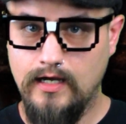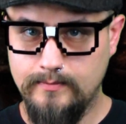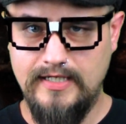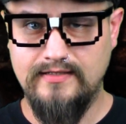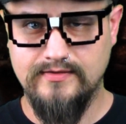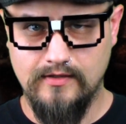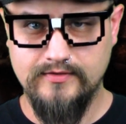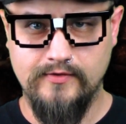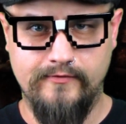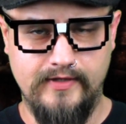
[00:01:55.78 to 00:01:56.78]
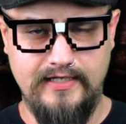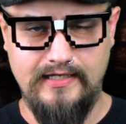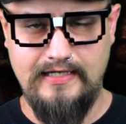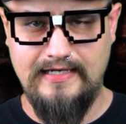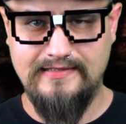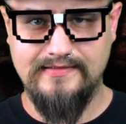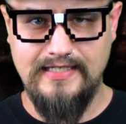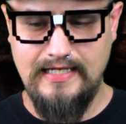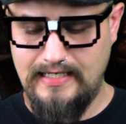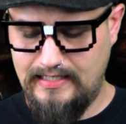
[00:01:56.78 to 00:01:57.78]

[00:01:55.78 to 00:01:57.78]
Up next, also for the NES,